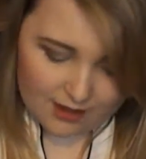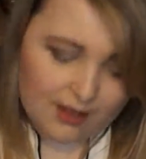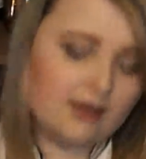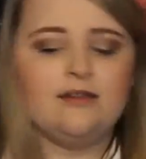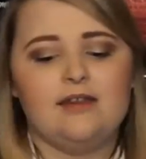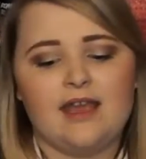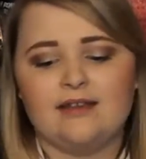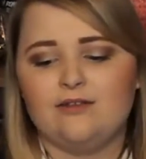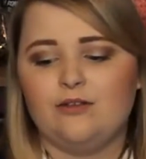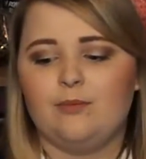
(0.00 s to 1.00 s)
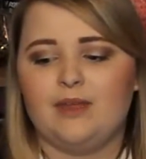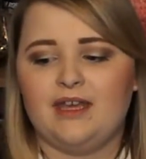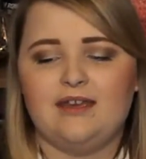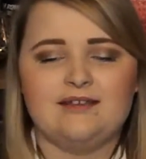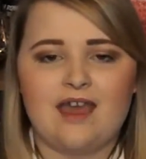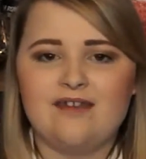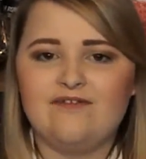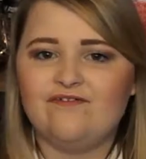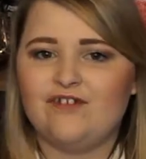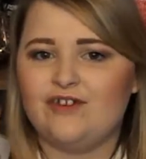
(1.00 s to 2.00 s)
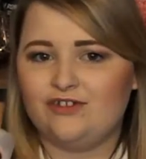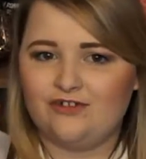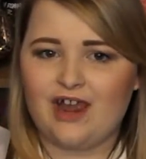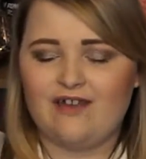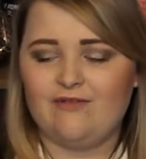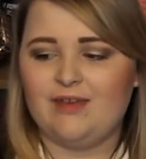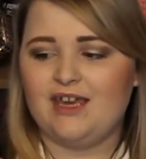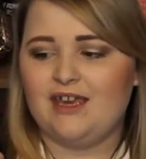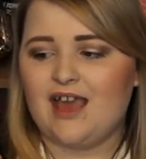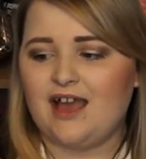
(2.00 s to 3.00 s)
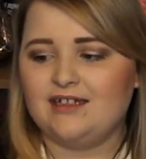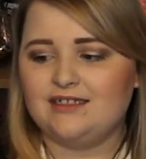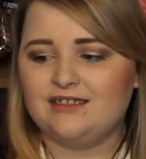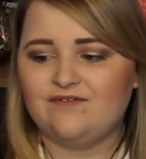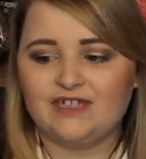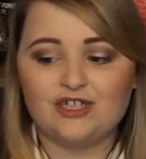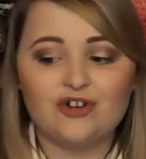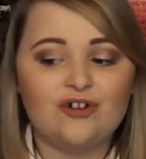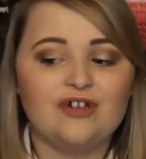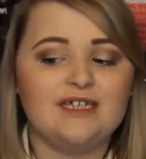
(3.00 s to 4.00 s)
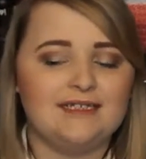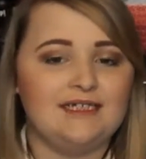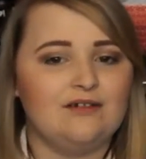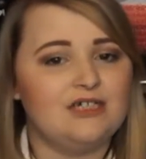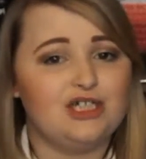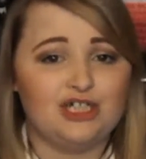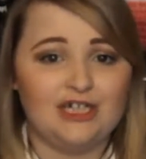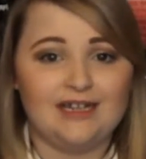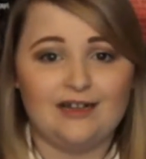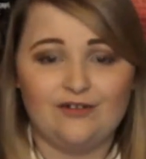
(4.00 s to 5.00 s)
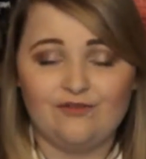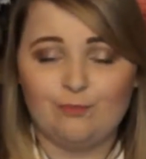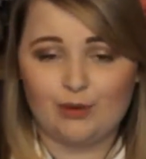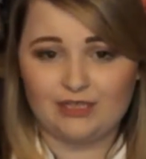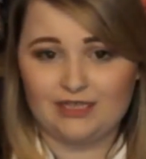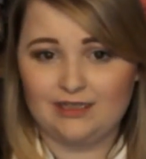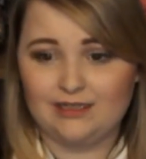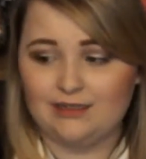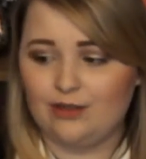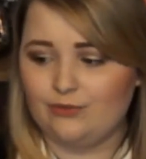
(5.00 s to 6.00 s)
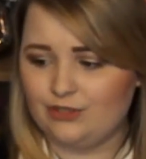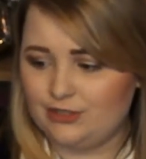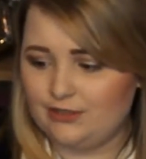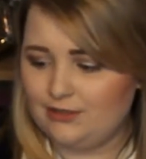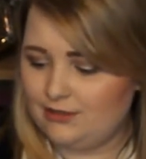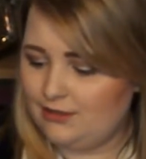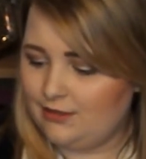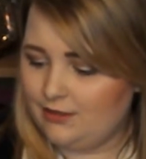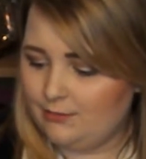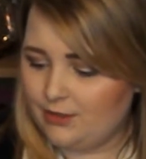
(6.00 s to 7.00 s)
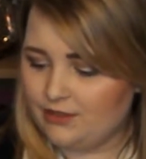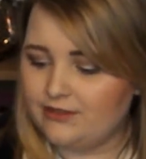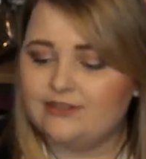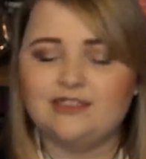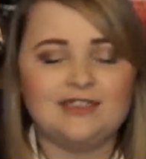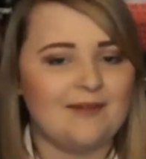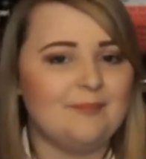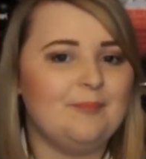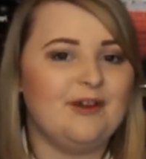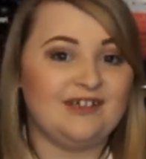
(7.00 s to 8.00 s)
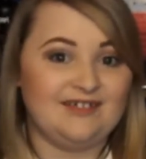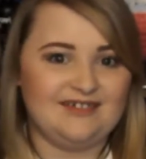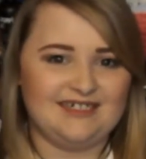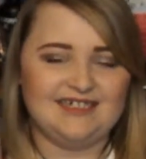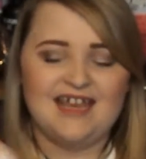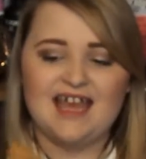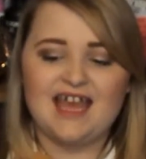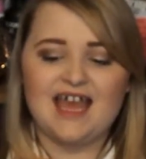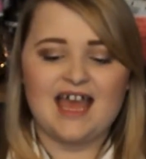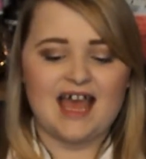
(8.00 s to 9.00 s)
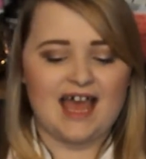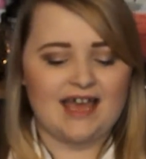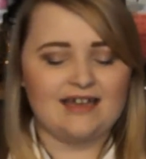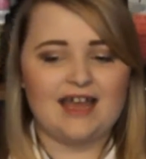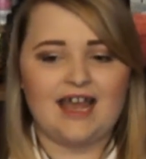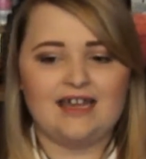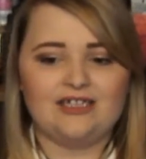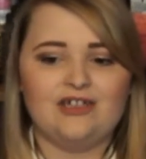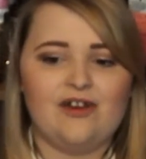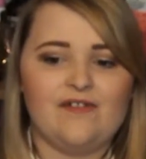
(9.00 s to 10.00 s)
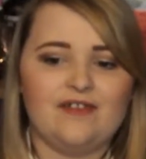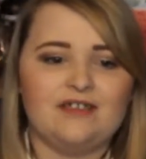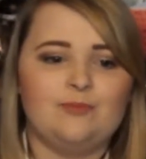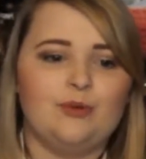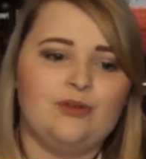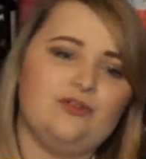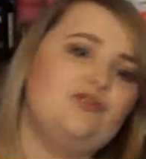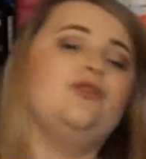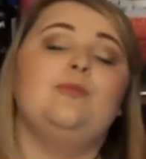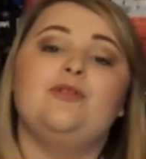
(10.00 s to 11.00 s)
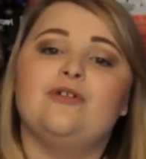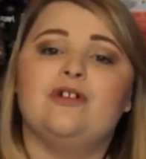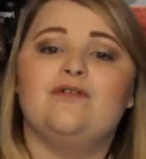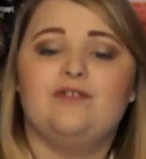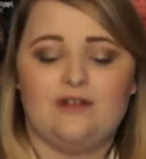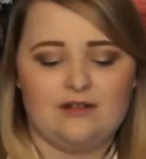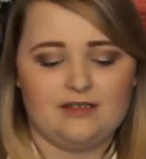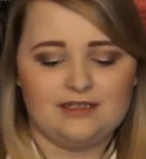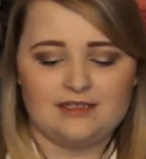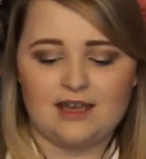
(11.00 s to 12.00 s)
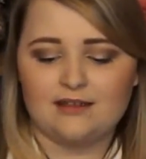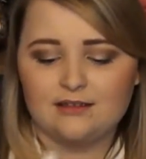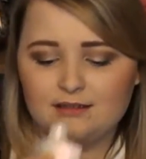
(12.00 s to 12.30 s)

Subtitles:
Next up is a first try for me, and it's the Victoria's Secret Sheer Love Body Lotion. Body lotion? Yeah, body lotion. And I actually got this because Superdrug has started selling